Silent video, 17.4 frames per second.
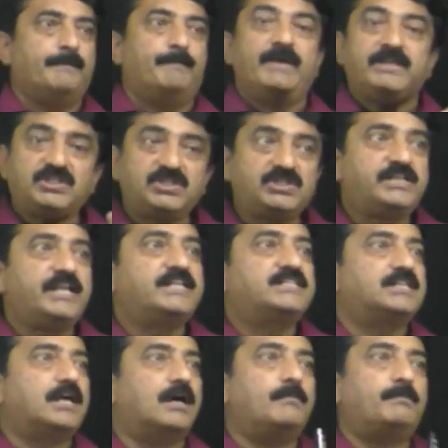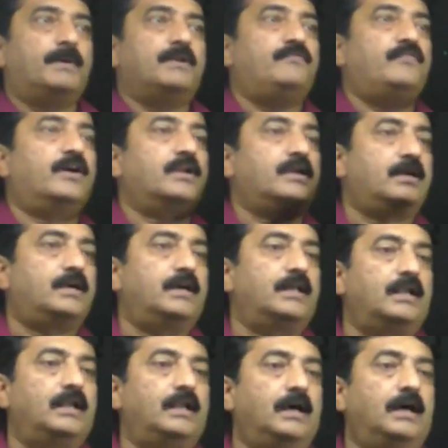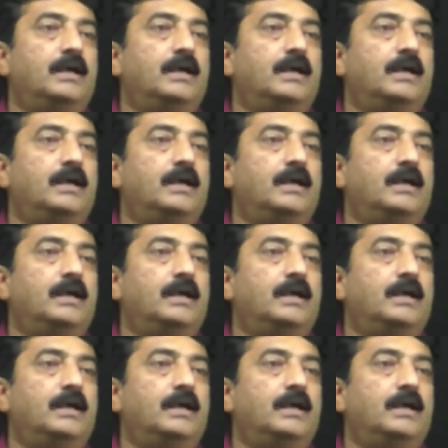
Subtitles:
Best example for curl,